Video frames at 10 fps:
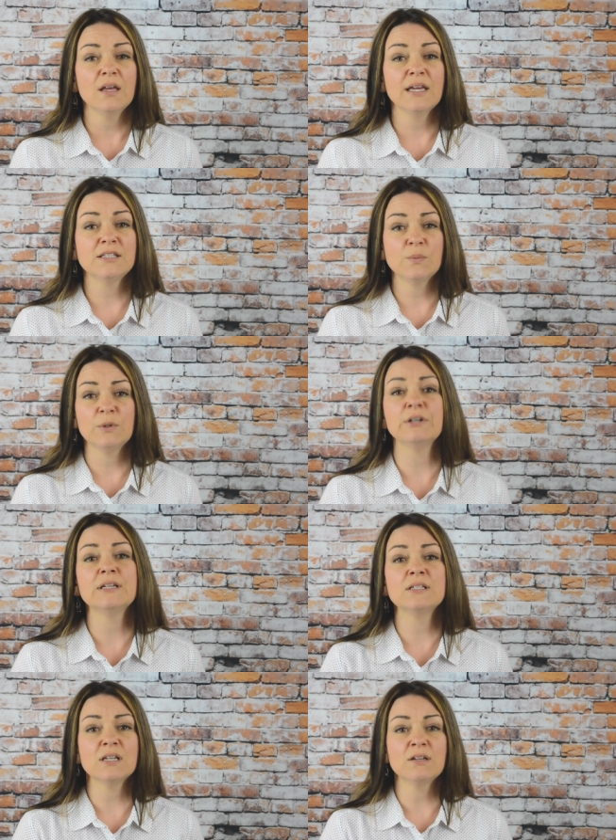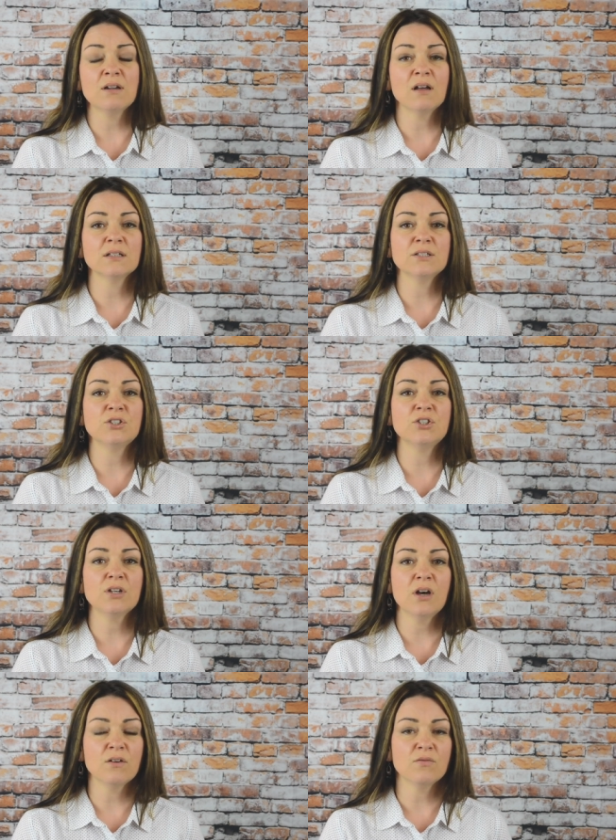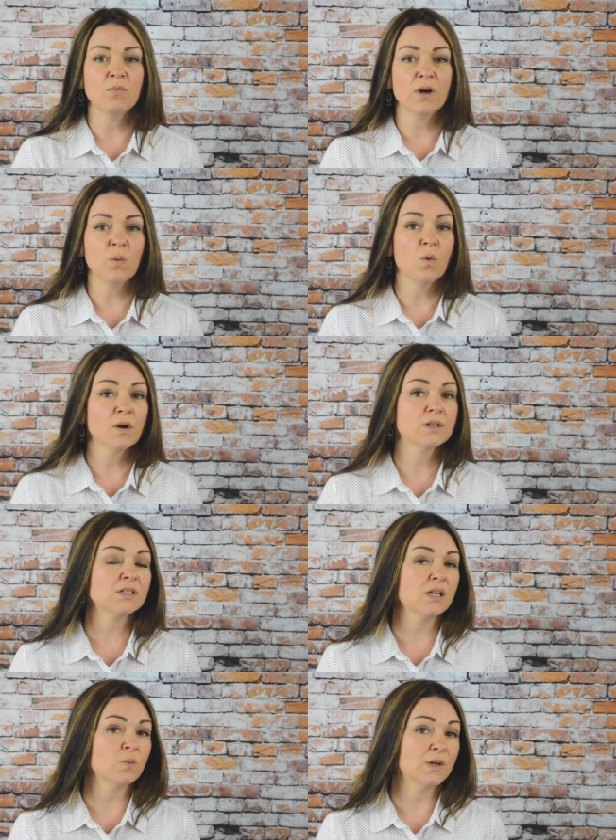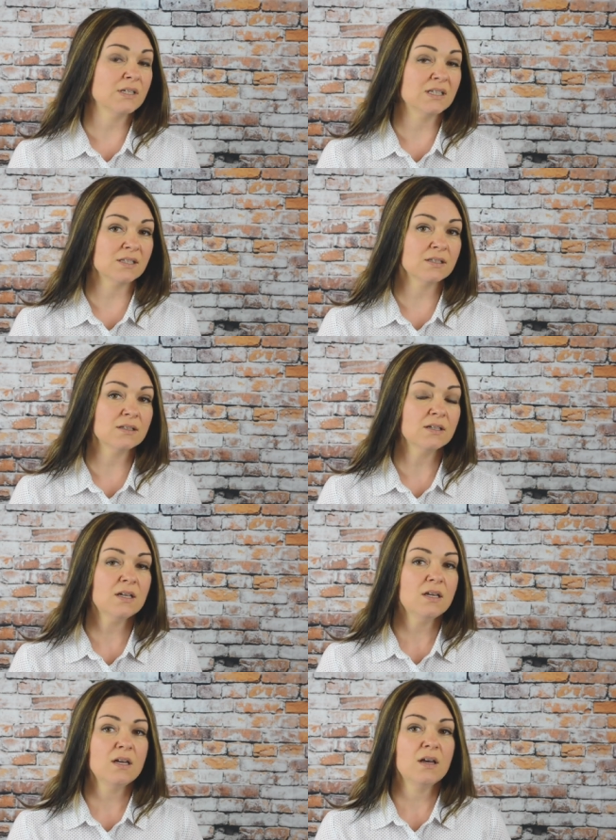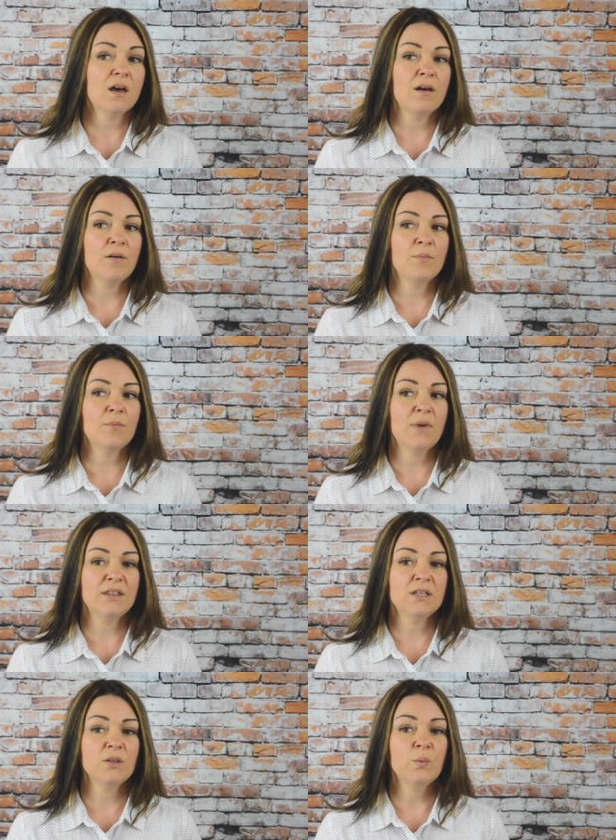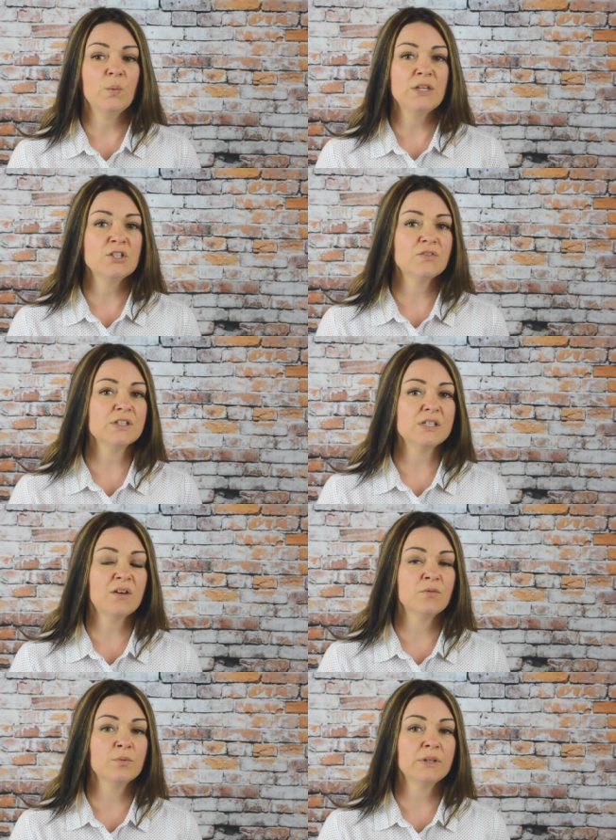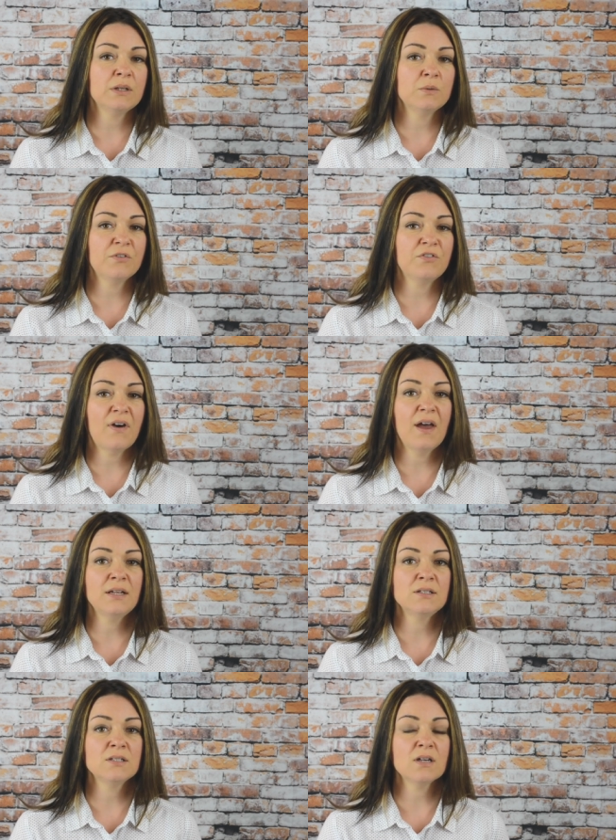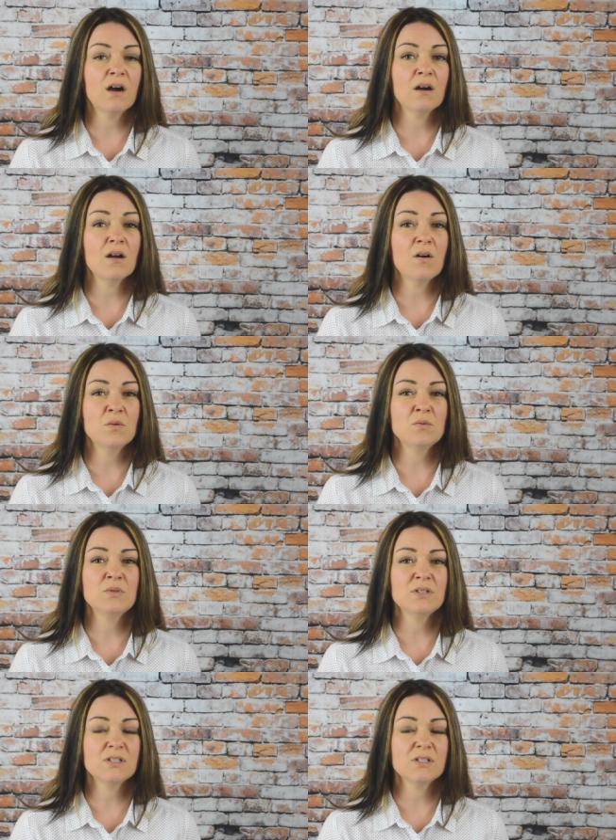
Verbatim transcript: experience and knowledge of what works and what doesn't. Um, I think that each of us have really refined our own